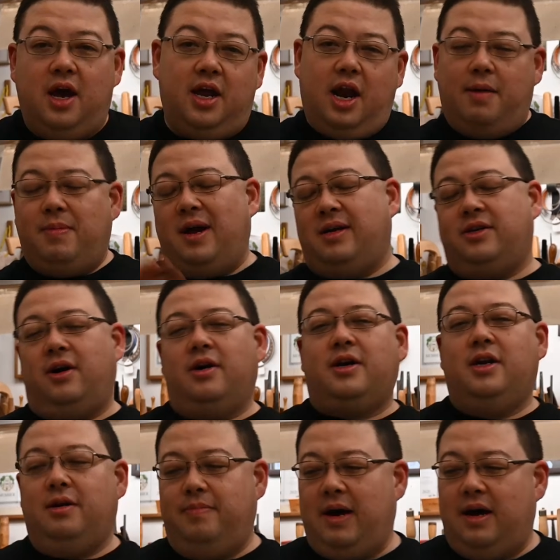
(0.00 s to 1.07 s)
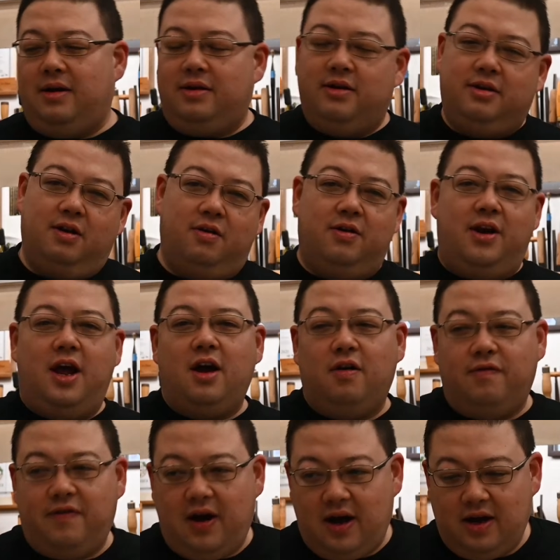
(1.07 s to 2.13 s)
And I'm not talking about your nail
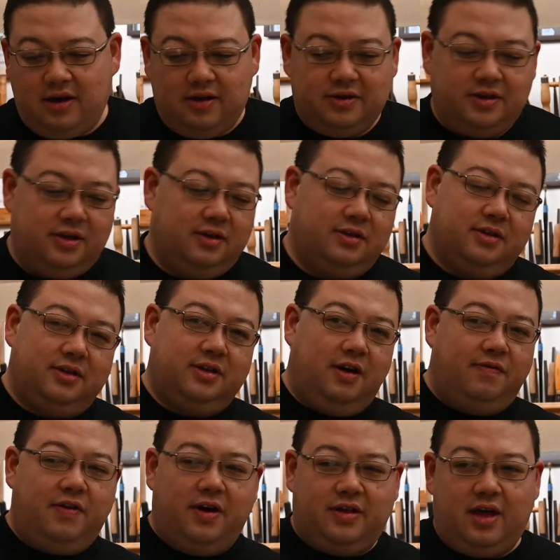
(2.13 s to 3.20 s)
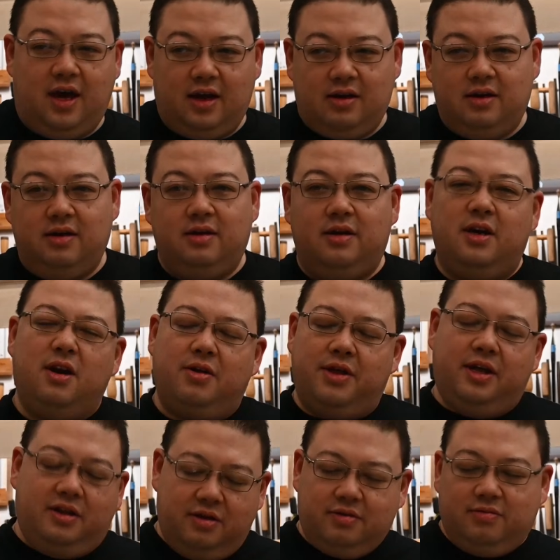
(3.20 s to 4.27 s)
files and stuff like that. You
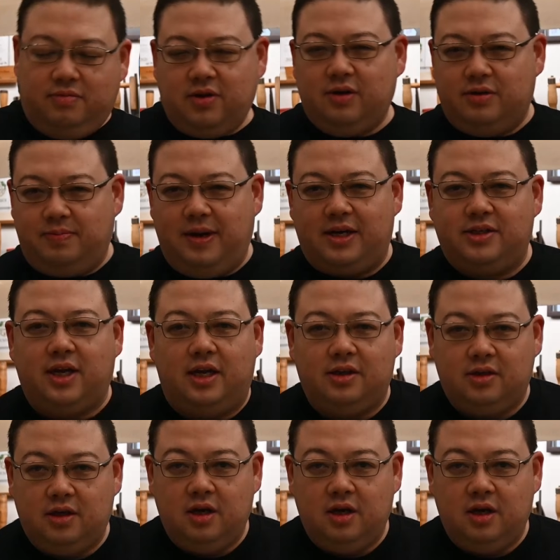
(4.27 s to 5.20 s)
know, those make sense.